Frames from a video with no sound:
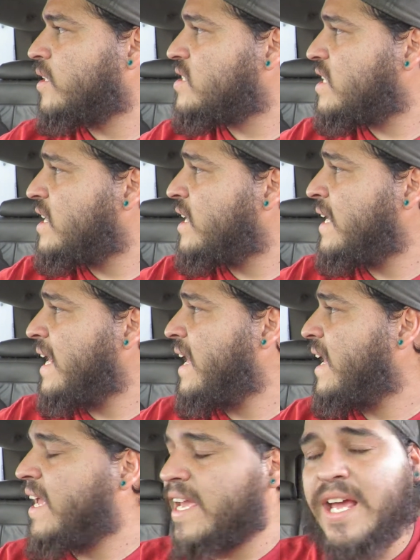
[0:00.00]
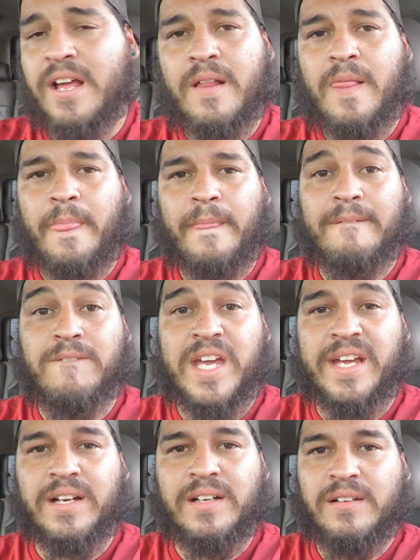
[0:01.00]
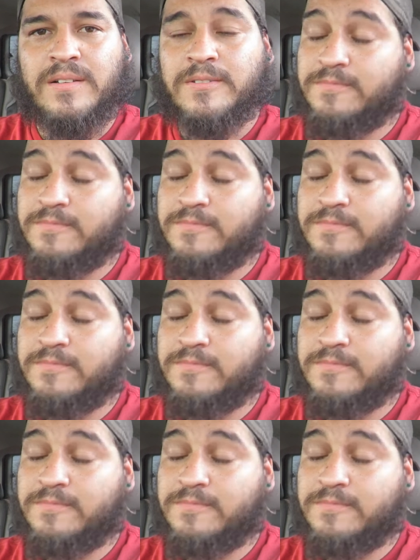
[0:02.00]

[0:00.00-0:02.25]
It's in a Vega.